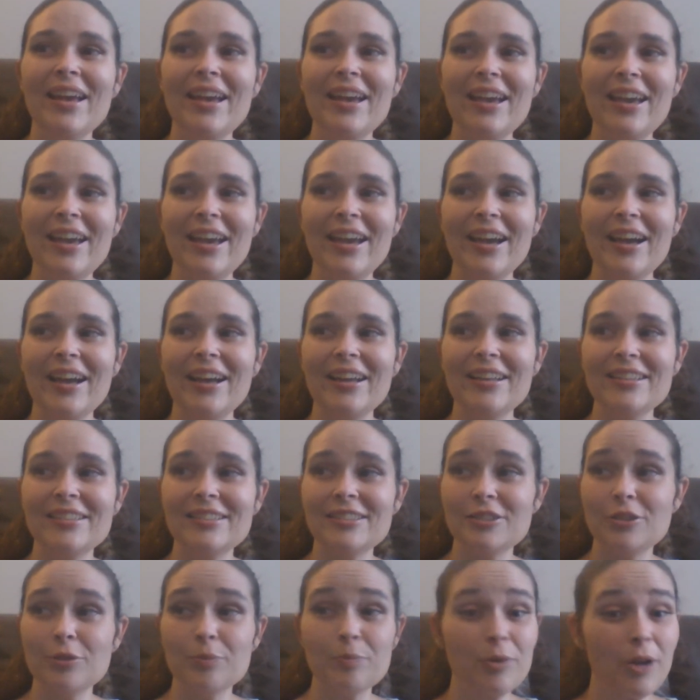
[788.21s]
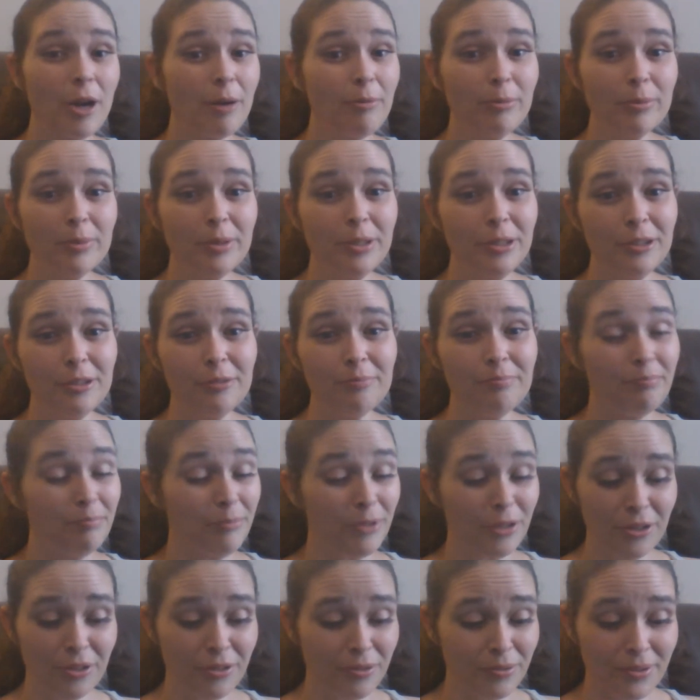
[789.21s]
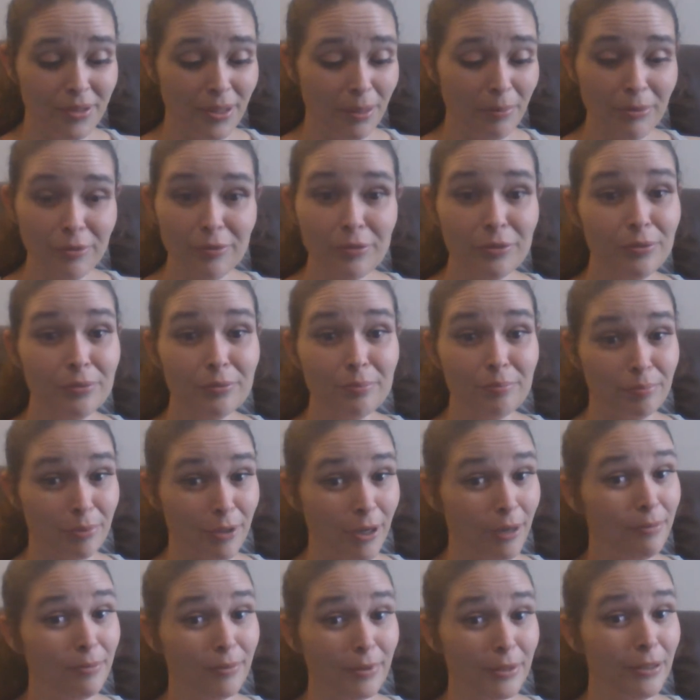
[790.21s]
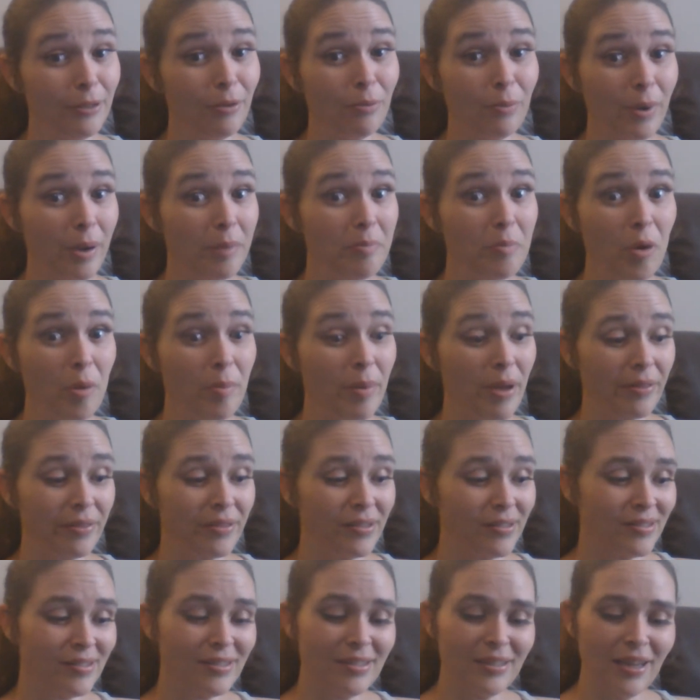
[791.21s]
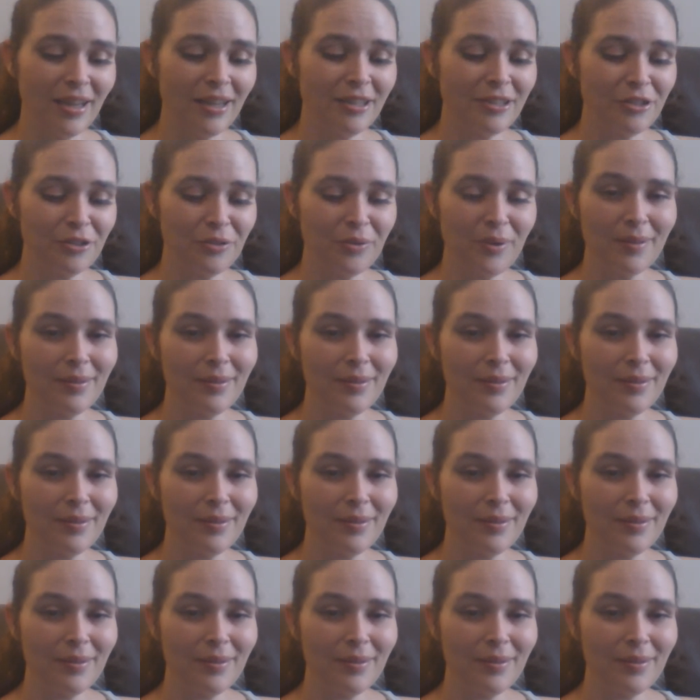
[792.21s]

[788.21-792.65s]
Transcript: And some of you probably know way more about this than I do.